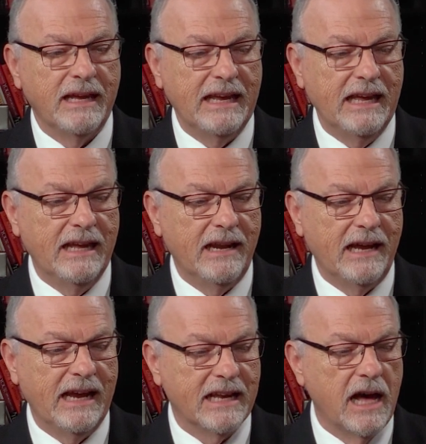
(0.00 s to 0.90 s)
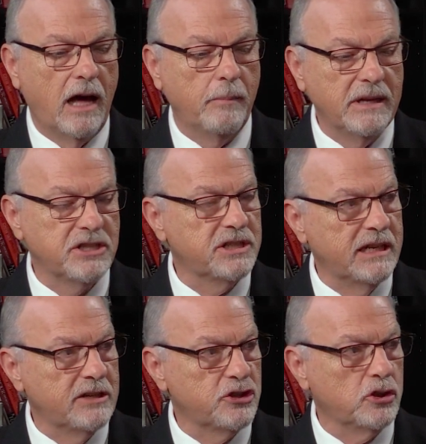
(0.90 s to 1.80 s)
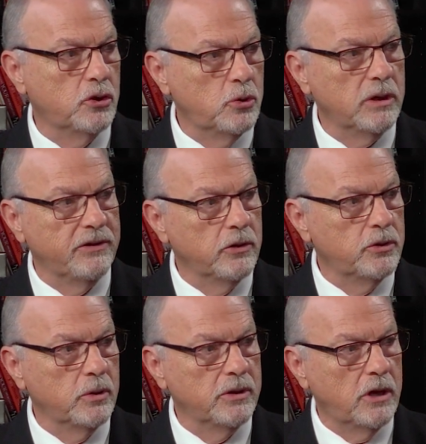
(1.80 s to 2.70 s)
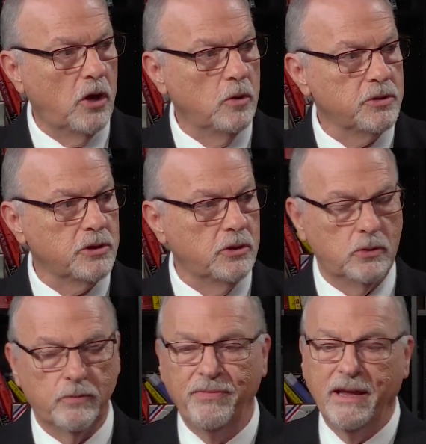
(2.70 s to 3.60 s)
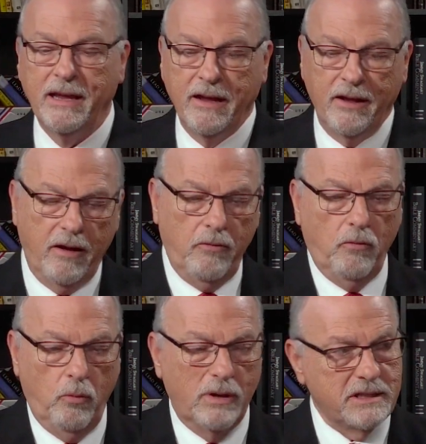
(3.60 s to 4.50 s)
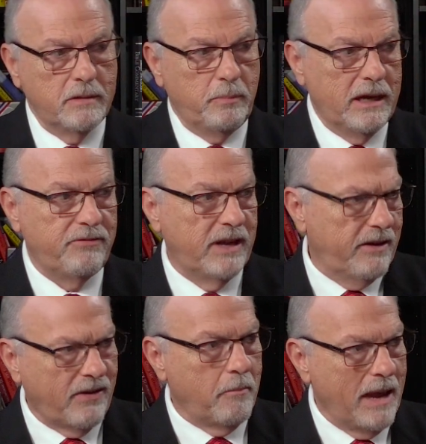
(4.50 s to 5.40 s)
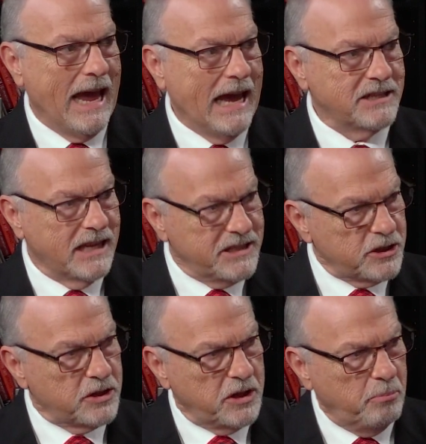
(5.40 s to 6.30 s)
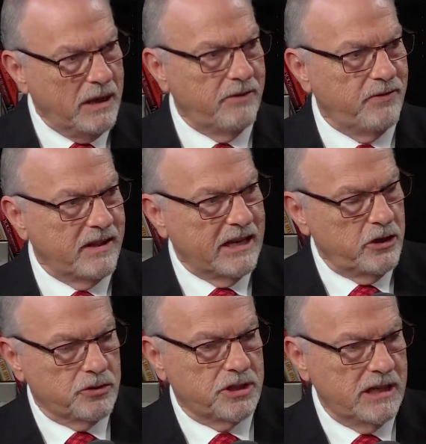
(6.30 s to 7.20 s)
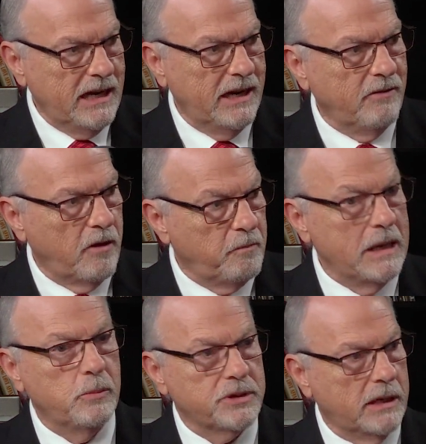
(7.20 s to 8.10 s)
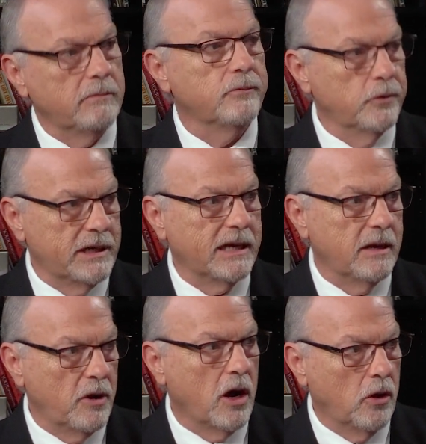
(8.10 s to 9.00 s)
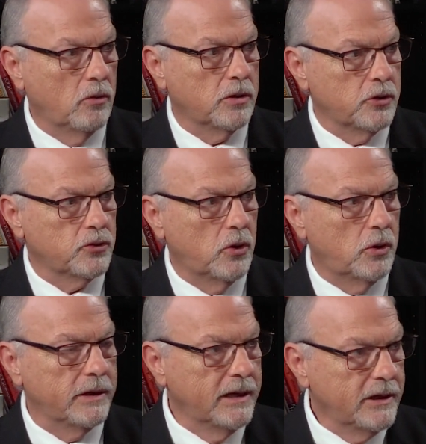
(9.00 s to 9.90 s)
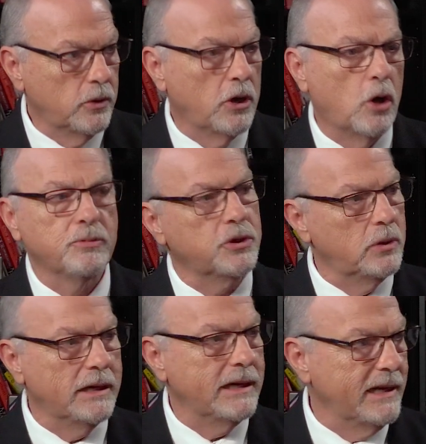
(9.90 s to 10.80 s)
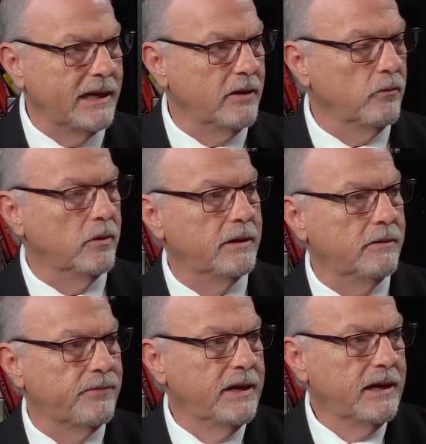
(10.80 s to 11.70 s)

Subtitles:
in a common sense school, and they're doing the homeschool. What's the benefit, if I may ask that, just the benefit that you're seeing of people saying we're taking our own control and doing homeschooling and getting rid of